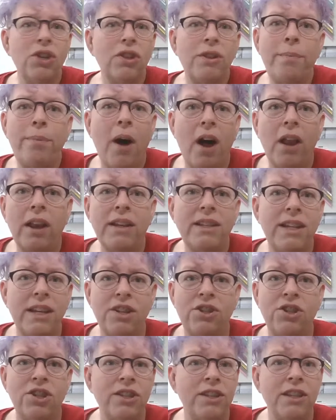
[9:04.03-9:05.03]
the
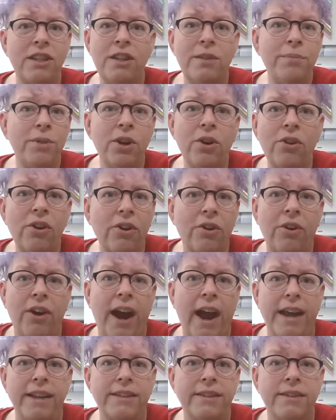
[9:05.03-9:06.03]
politicians and the
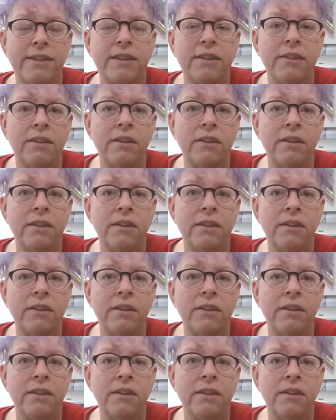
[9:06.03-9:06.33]
bureaucrats.